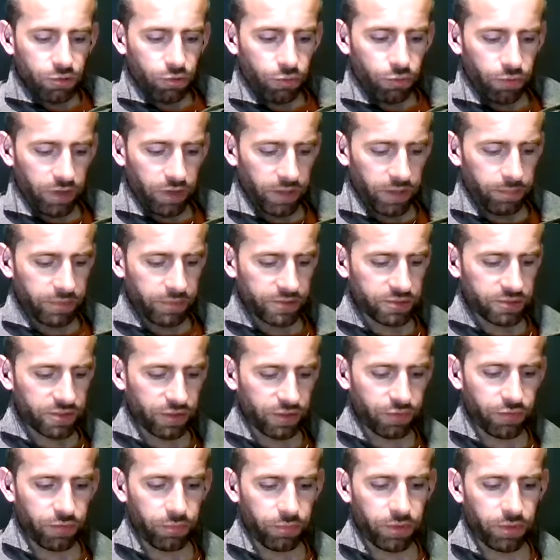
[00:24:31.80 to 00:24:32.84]
a whole heap of
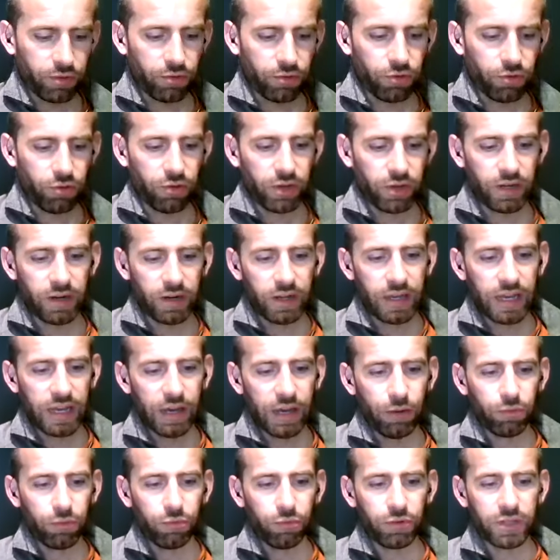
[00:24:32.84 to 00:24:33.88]
stuff that we do, and
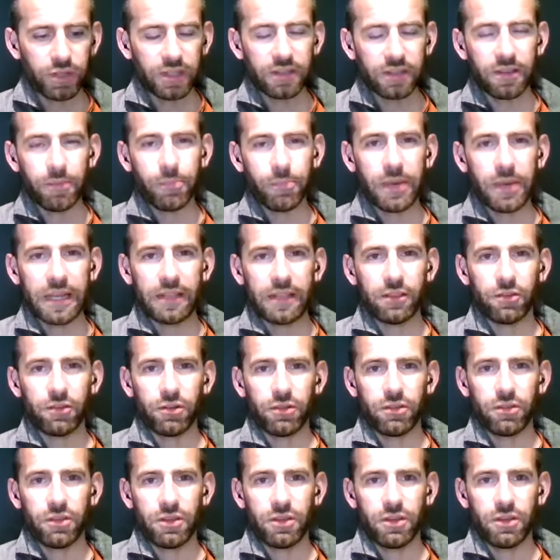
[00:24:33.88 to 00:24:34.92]
it will really depend
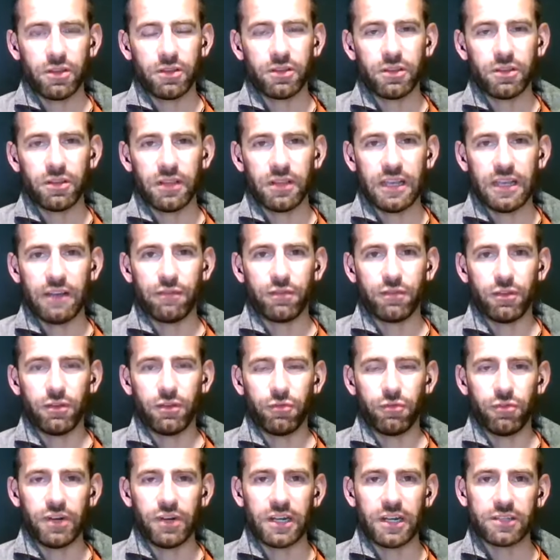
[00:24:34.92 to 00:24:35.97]
on the level
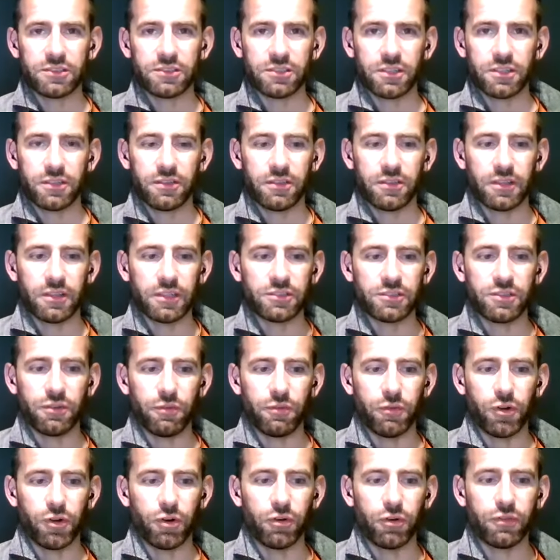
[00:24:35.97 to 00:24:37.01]
of risk that's
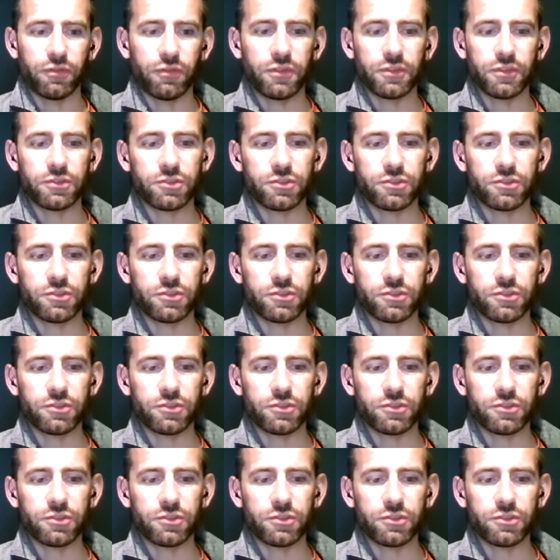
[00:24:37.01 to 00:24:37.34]
involved.